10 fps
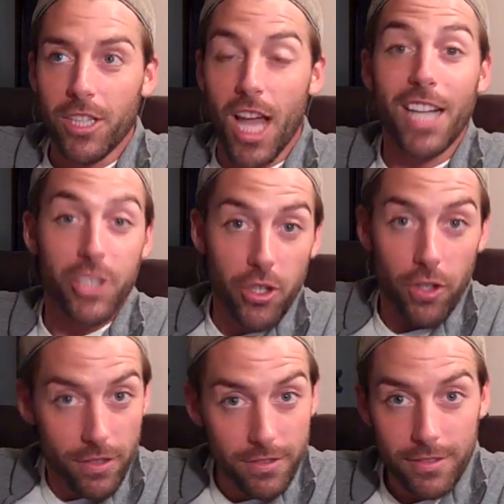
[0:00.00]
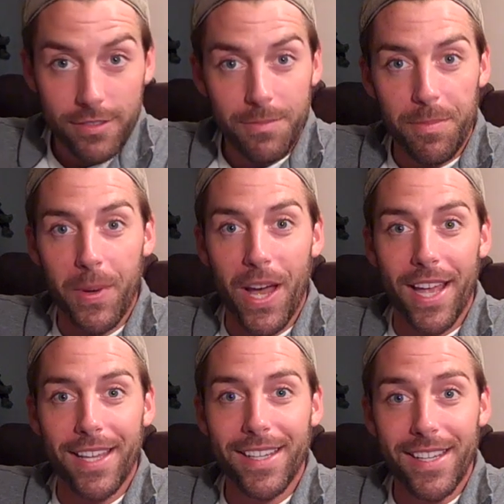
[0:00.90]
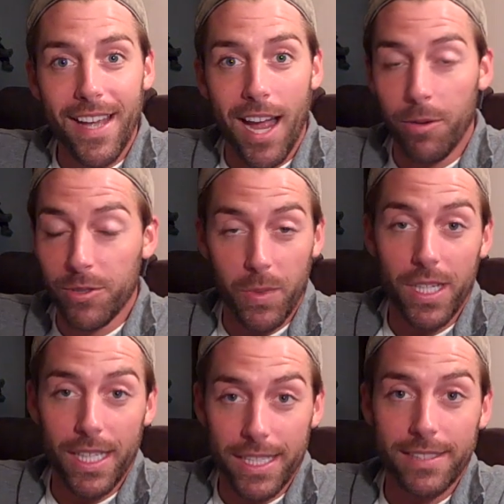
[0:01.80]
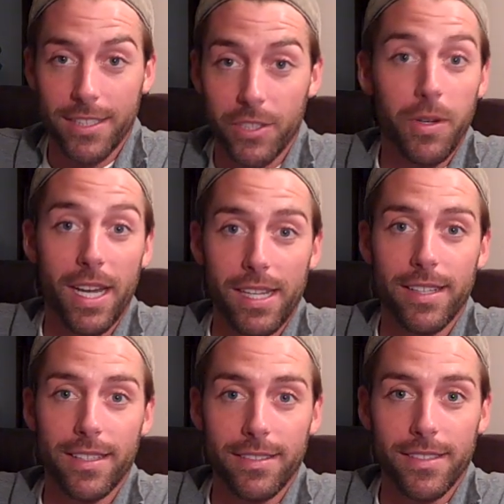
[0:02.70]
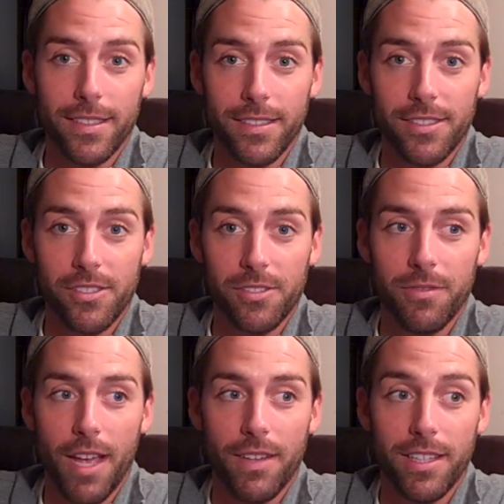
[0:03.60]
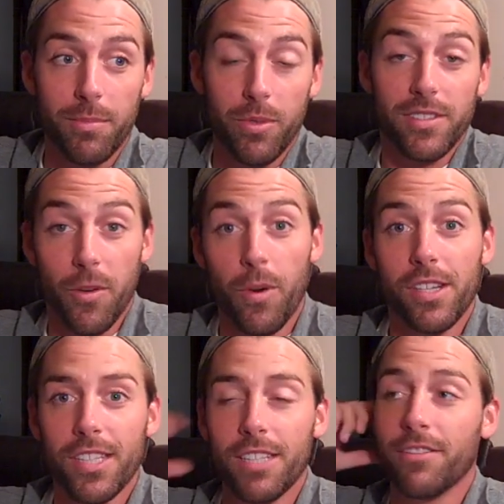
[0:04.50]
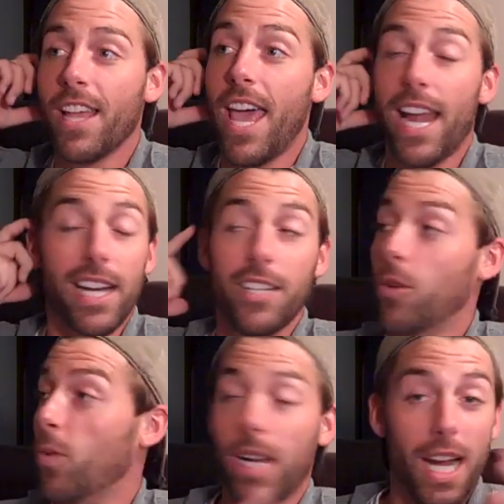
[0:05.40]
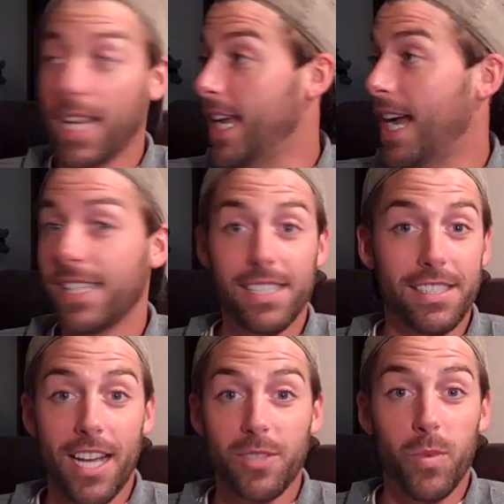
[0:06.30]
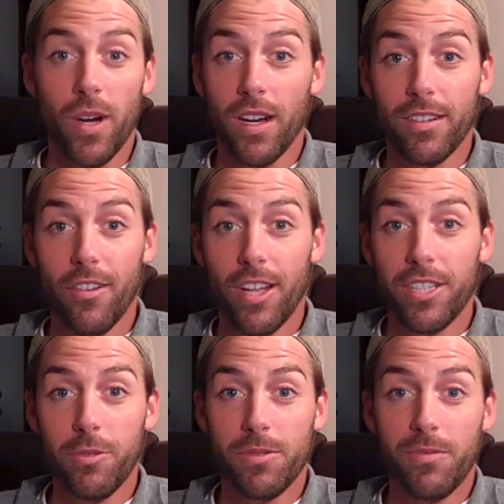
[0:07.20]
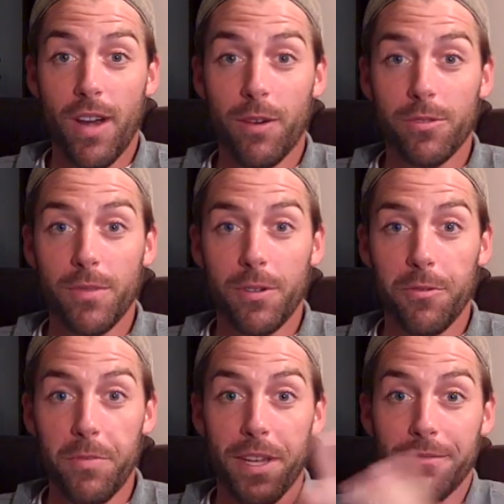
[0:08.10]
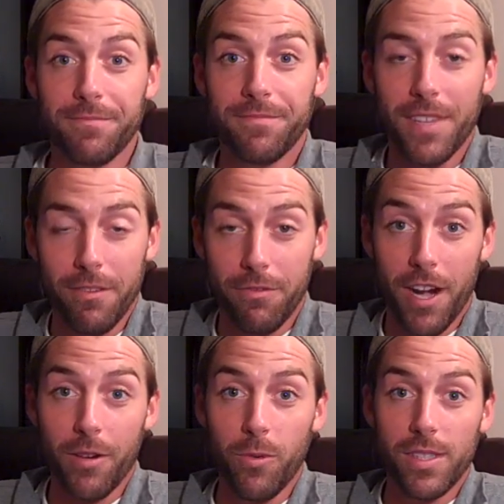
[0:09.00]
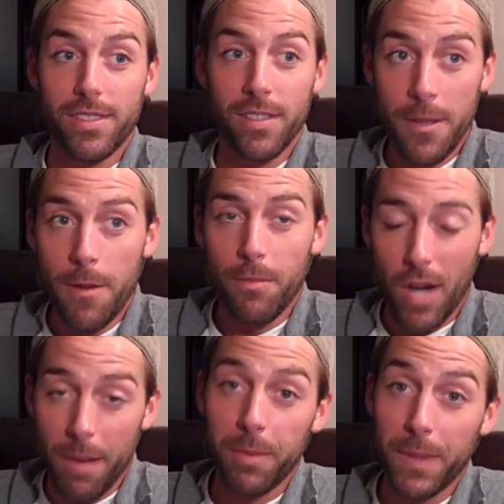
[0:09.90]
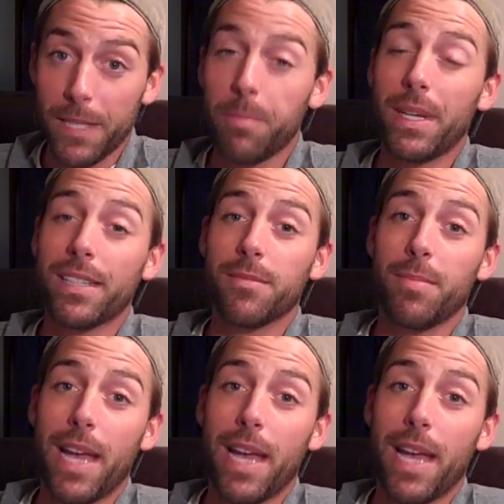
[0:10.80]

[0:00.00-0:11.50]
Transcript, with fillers: logical, but I was willing to do anything to, to survive at that point, because I wanted to live. And I didn't know what kind of guys these guys were. All I knew was Frank was my roommate. And Frank was probably the biggest and